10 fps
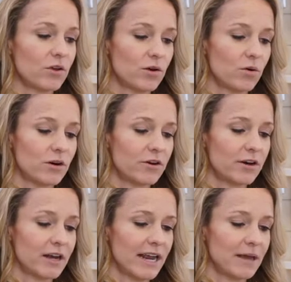You can order it
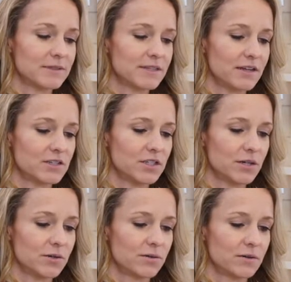on Amazon
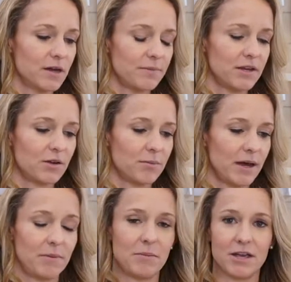too. I mean, you can buy
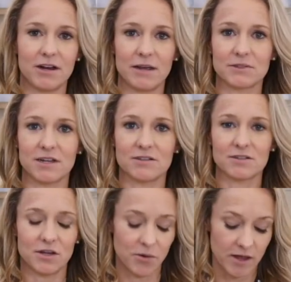a baby on Amazon, so.